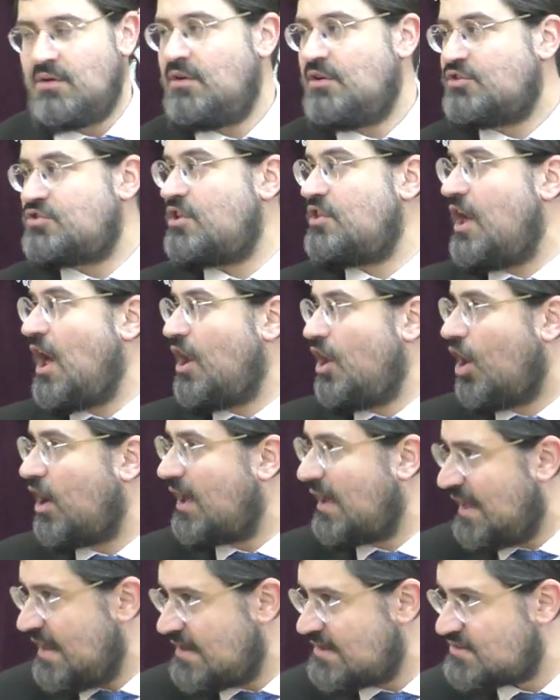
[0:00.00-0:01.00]
So the
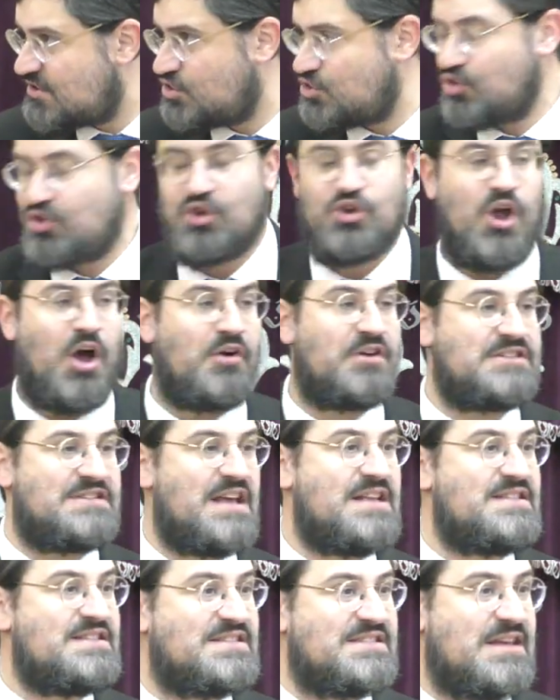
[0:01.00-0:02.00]
halacha is, the Shulchan Aruch
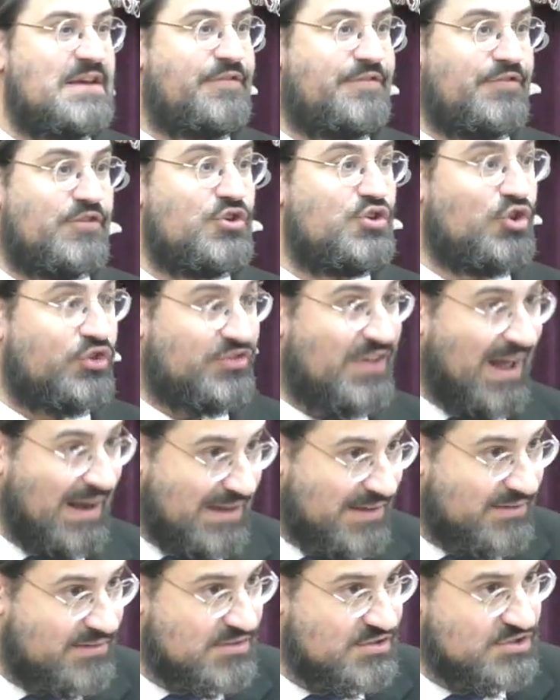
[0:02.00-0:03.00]
says in Seif Yud
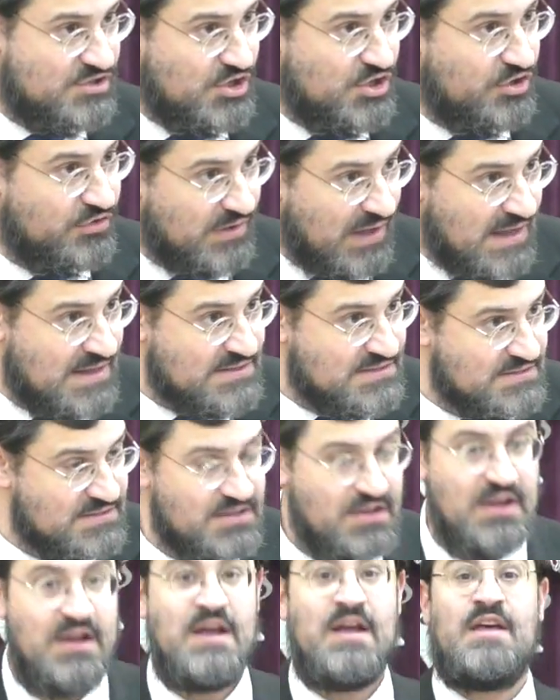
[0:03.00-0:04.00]
Dalet, in Shin Yud Ches,
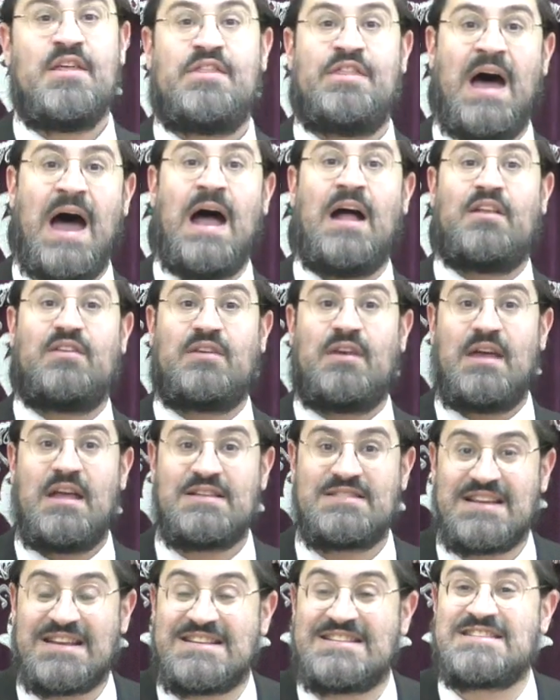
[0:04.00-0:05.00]
that
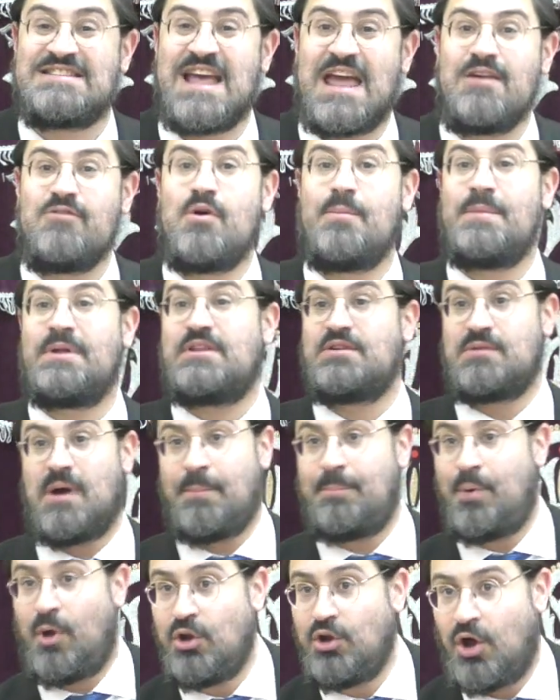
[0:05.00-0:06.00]
it's a gzeira
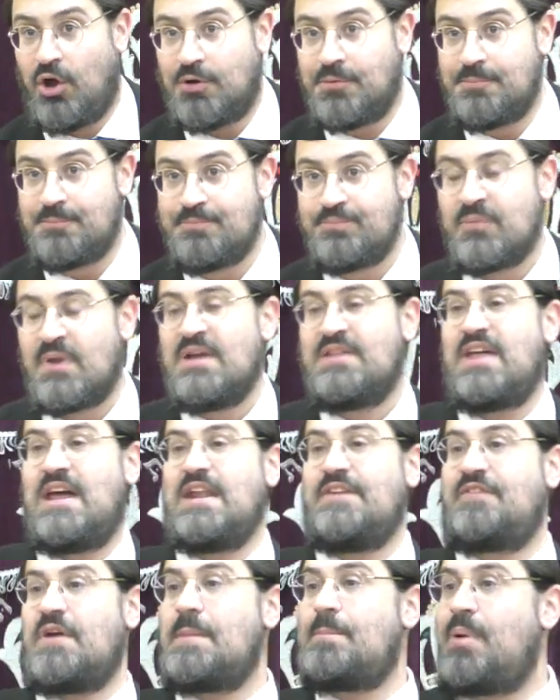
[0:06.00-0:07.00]
midrabanan that
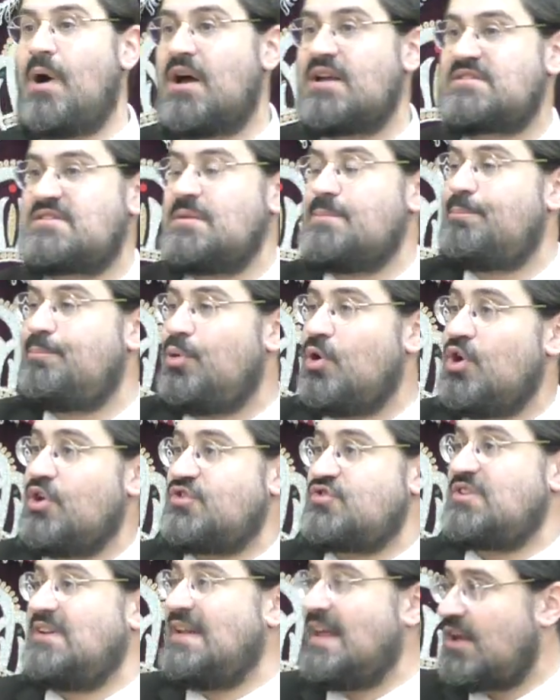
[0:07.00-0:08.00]
if a person
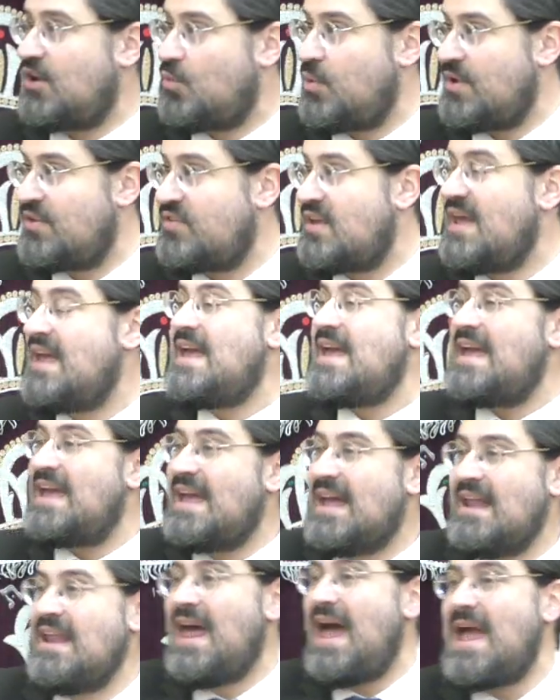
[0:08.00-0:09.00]
puts liquid
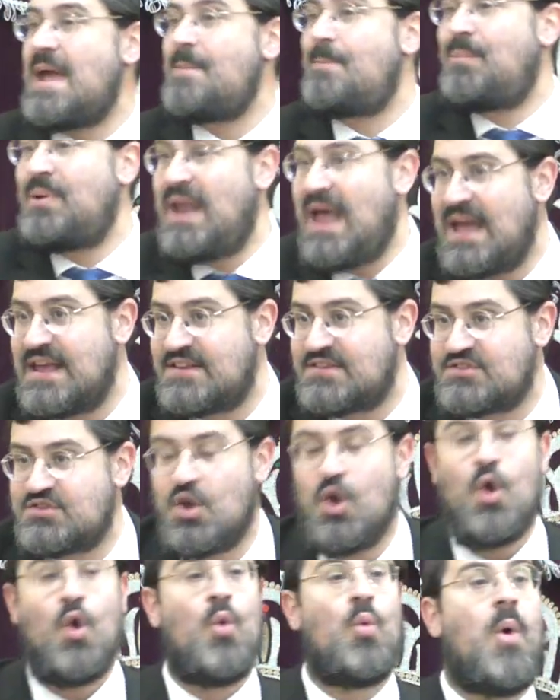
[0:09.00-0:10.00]
in a place
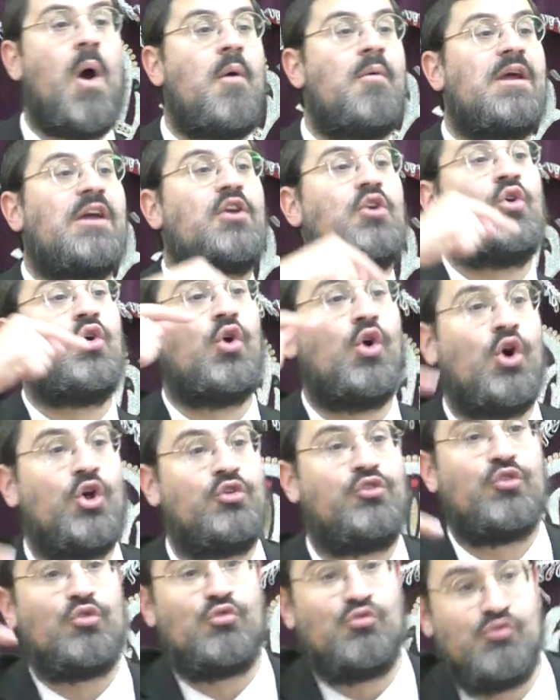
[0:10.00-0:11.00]
where it
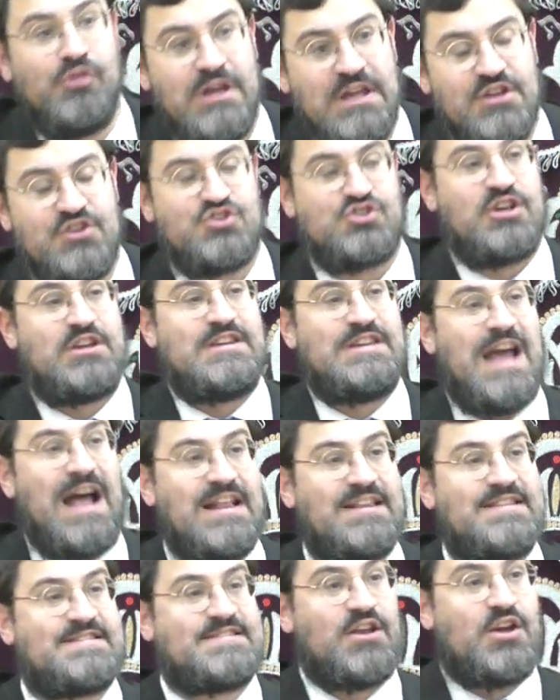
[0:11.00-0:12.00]
could reach
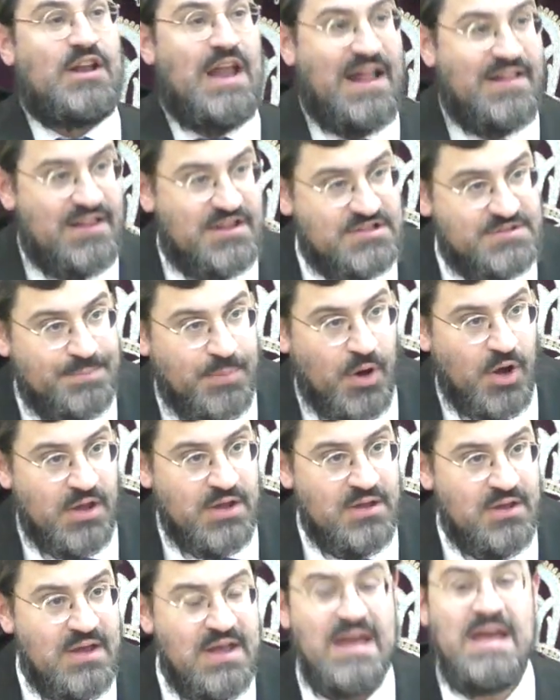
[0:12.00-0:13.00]
Yad Soledis
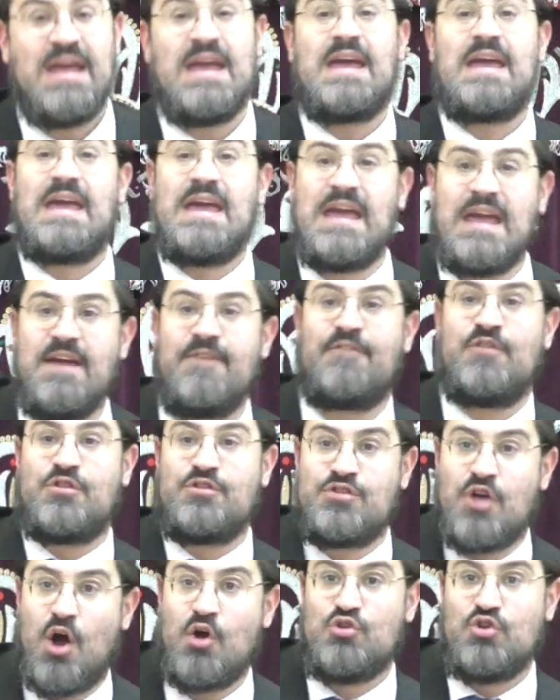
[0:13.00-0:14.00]
boy,
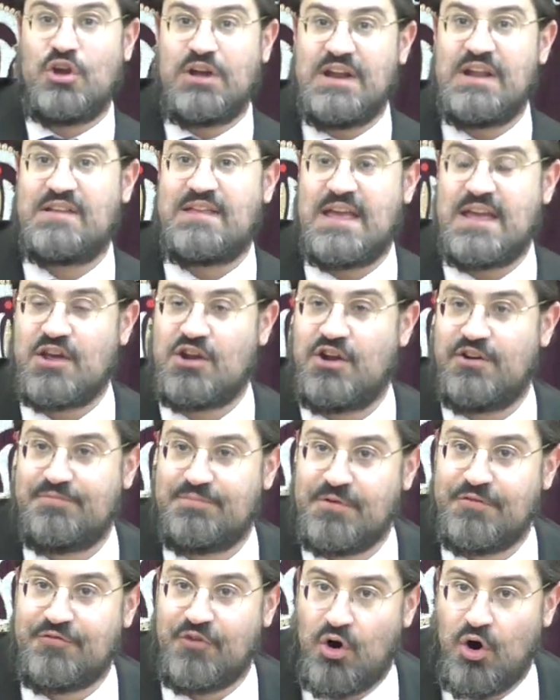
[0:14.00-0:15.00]
even though you're going to take it off
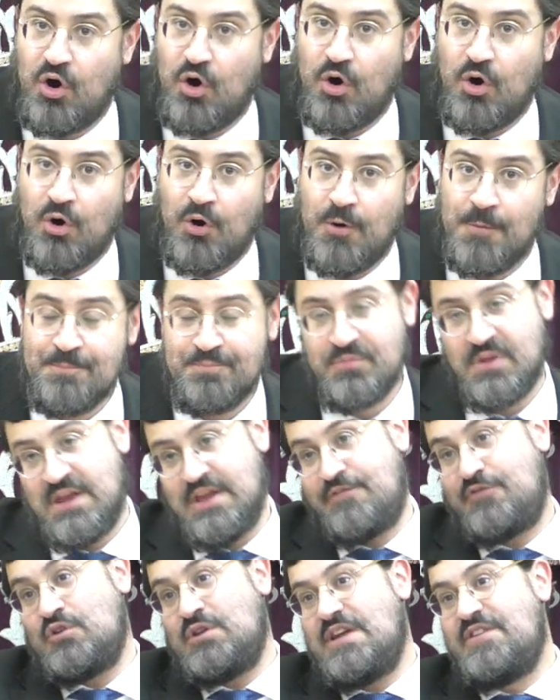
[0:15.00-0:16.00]
before,
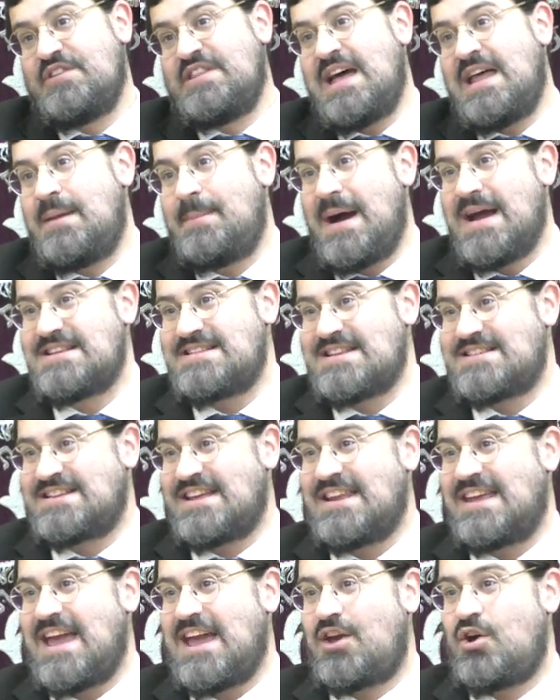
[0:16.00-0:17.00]
if you leave it there, it's
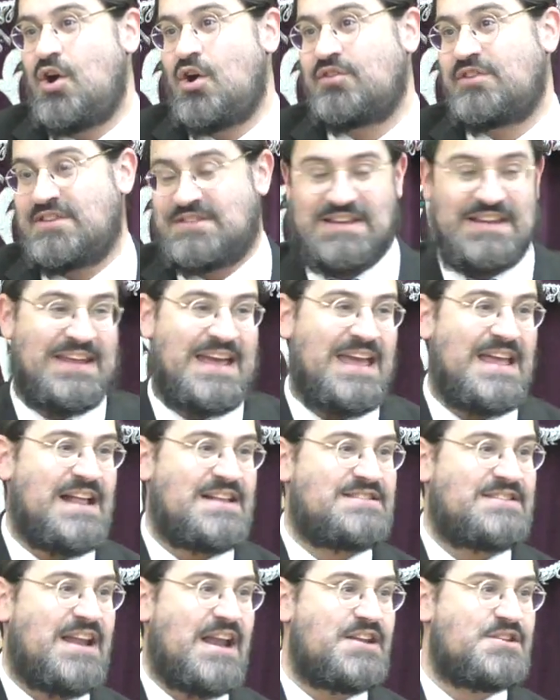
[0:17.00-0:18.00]
going to get cooked. It's going to get
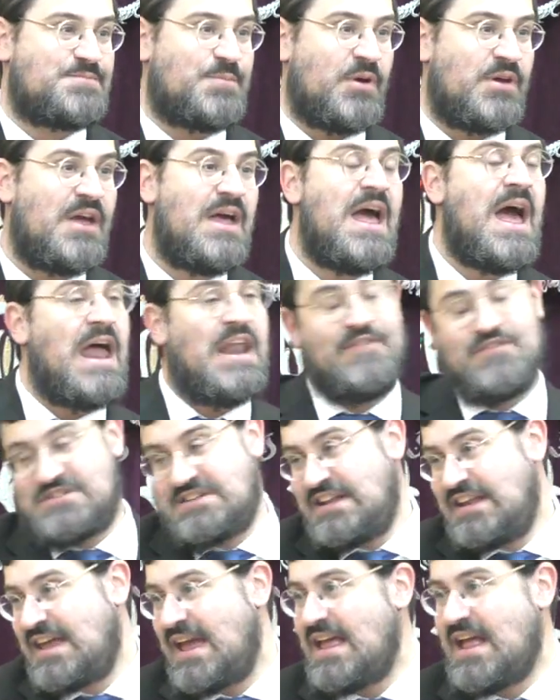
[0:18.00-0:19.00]
Yad Soledis boy. And if it's
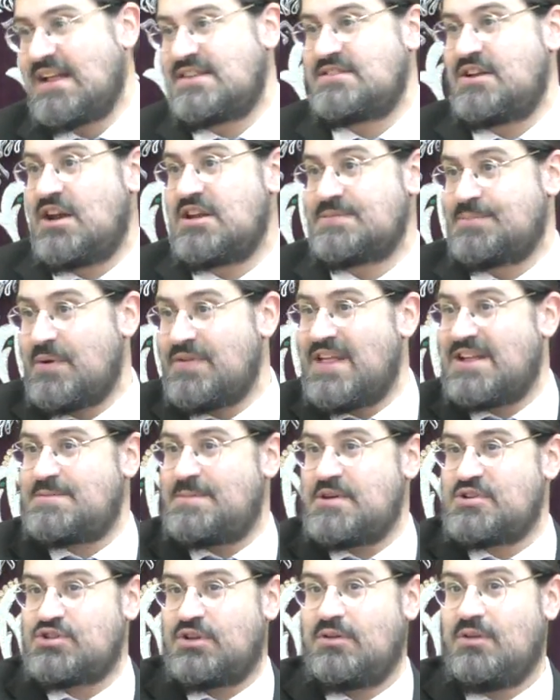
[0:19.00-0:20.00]
going to get Yad Soledis boy, that's
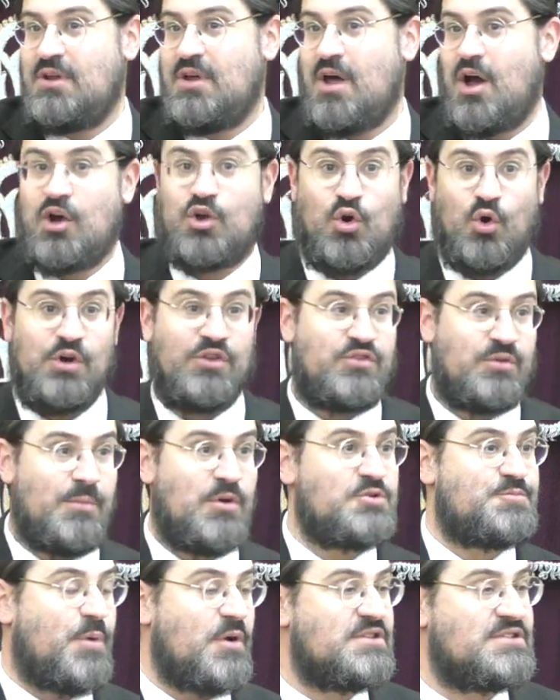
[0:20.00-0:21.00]
Bishuil, according to
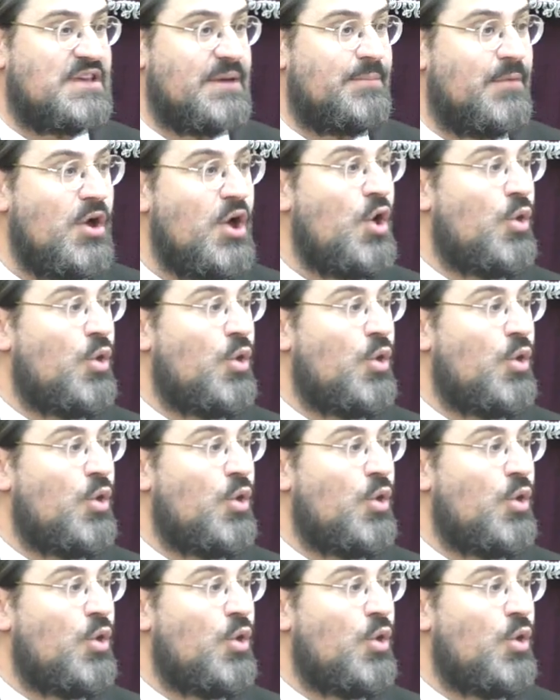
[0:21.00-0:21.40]
most poskim.